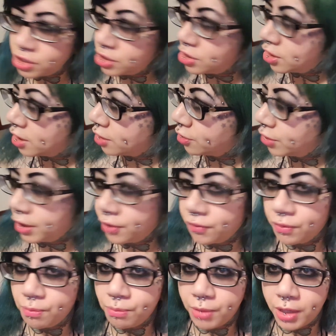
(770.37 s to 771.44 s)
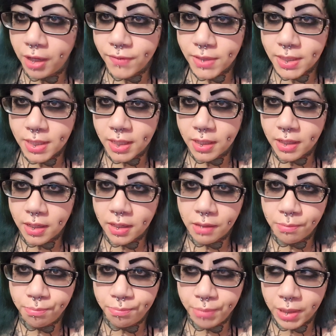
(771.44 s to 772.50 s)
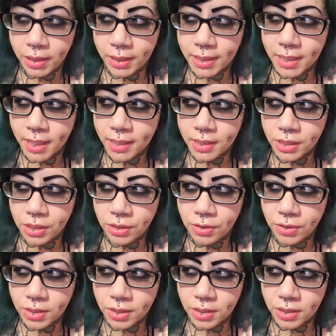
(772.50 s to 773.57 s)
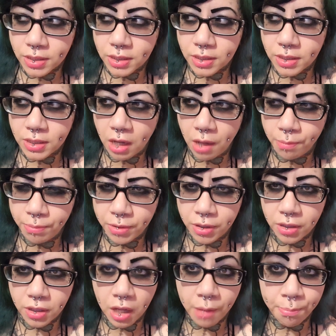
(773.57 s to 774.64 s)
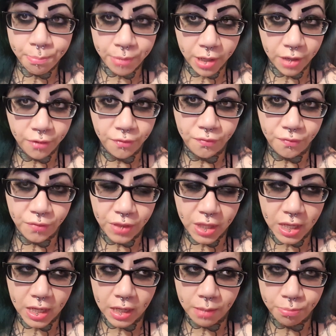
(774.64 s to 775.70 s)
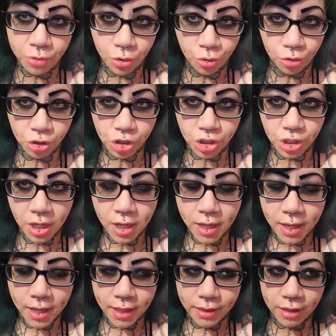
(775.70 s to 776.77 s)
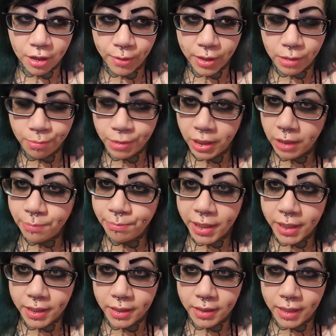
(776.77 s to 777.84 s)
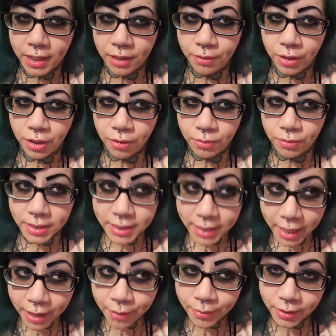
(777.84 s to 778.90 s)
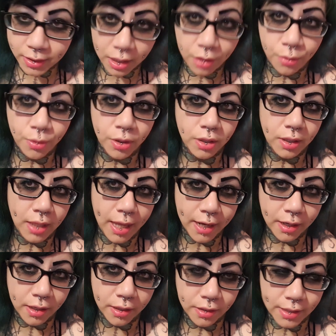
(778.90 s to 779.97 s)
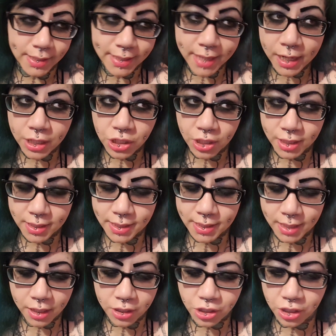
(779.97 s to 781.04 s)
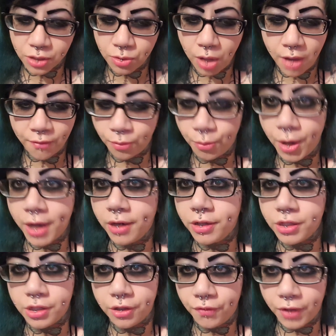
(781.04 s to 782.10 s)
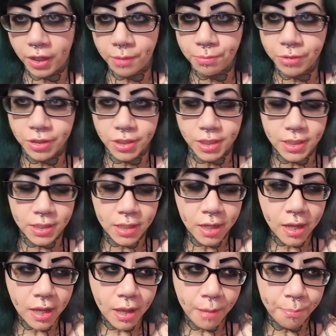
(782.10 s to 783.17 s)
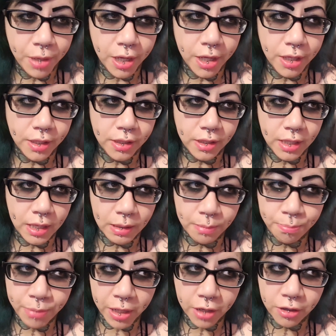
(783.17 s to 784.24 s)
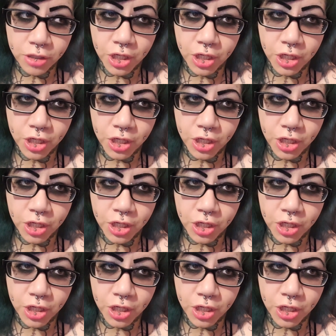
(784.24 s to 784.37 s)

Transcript: generally from what I've seen, the belly tattoos stop above the pooch. They're around the belly button. They don't go down lower like the skinny chicks. The skinny chicks will have it right onto their fucking pussies, but the bigger